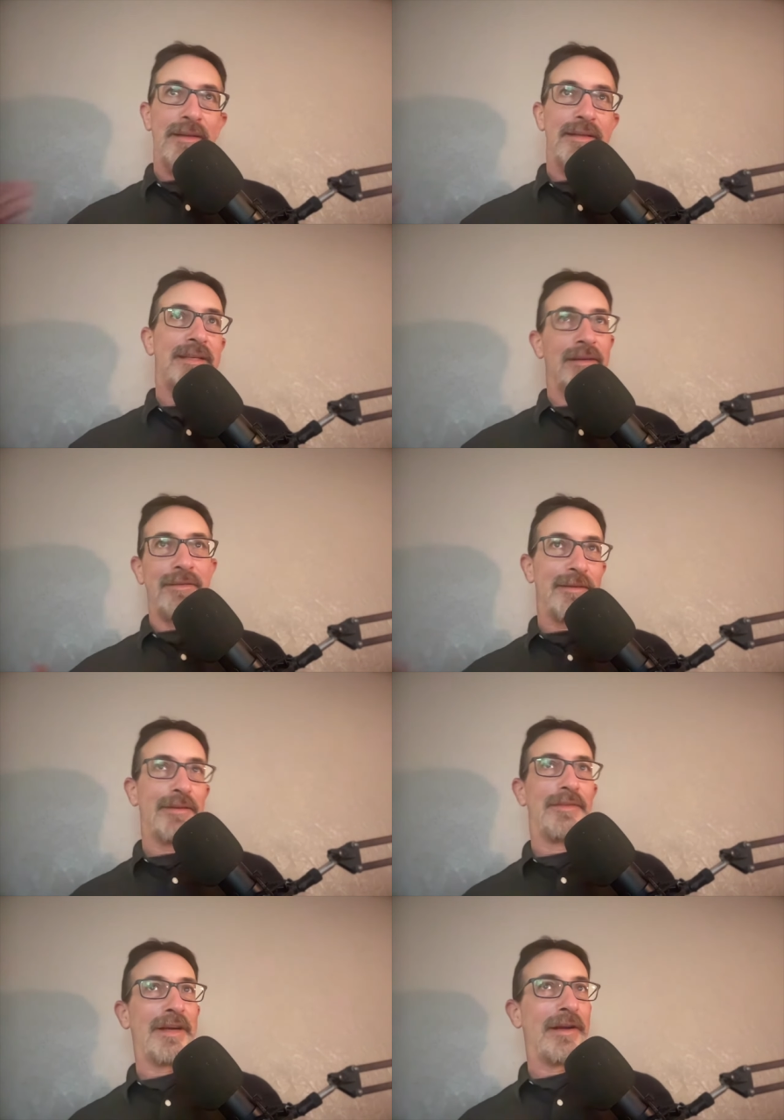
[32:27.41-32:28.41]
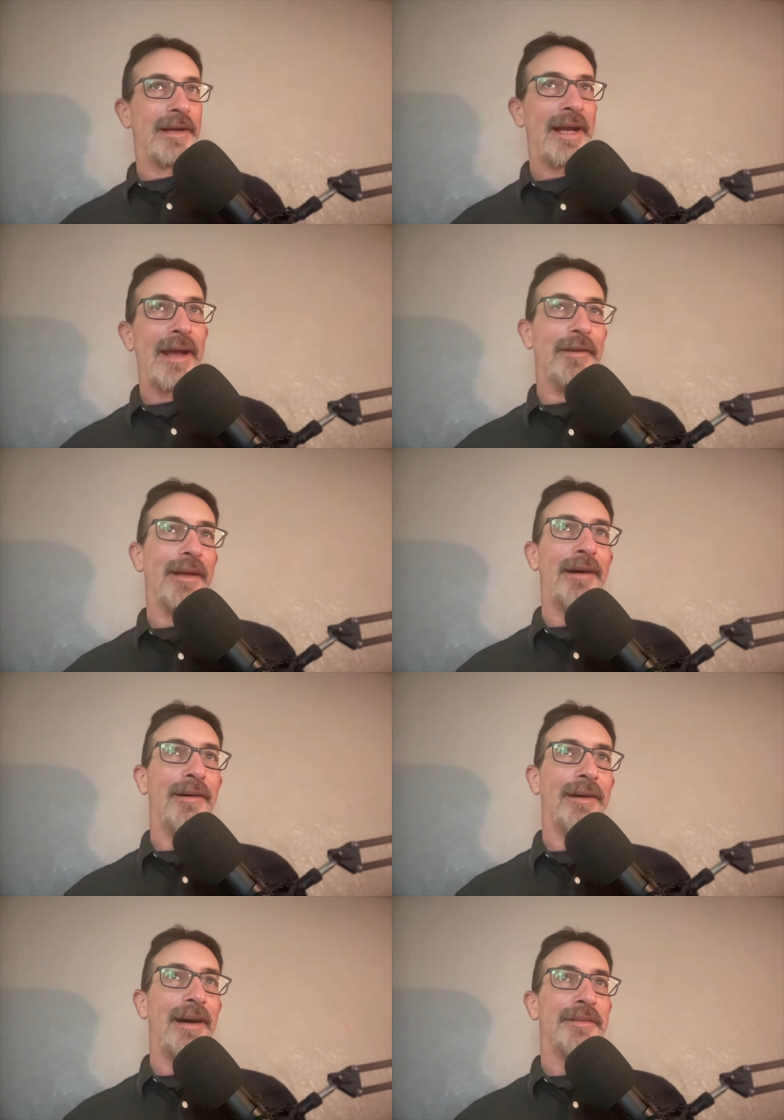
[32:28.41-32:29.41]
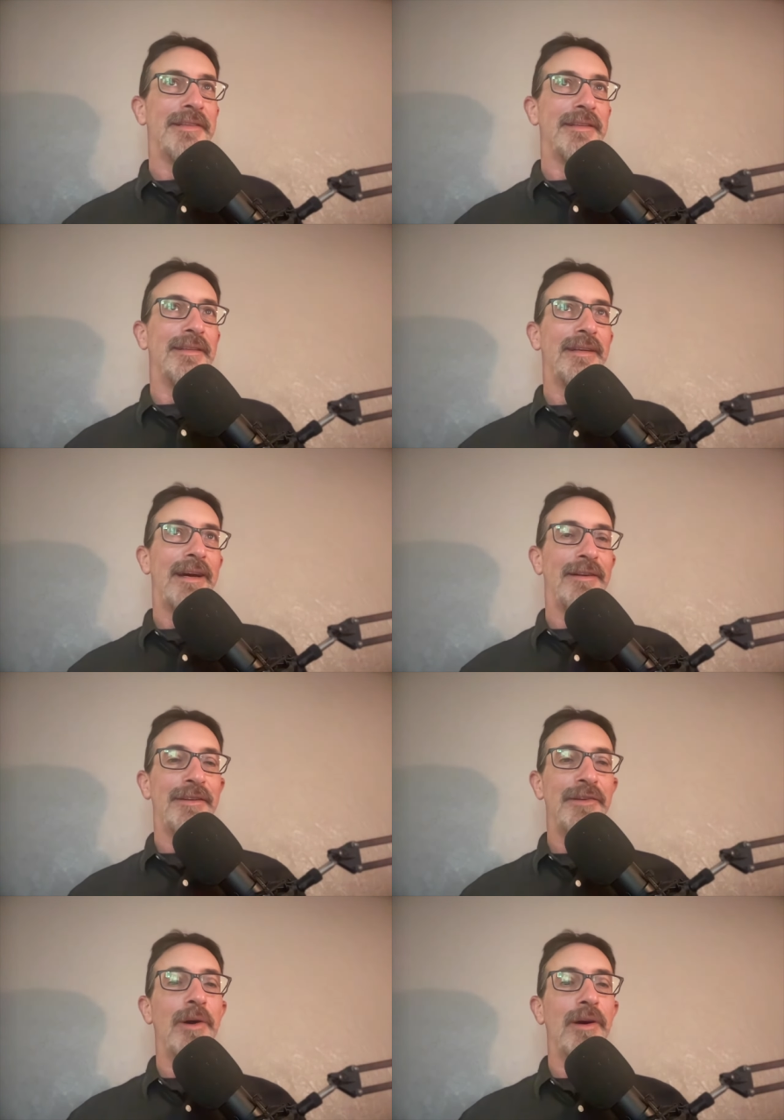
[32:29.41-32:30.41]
still figuring out how how to how to do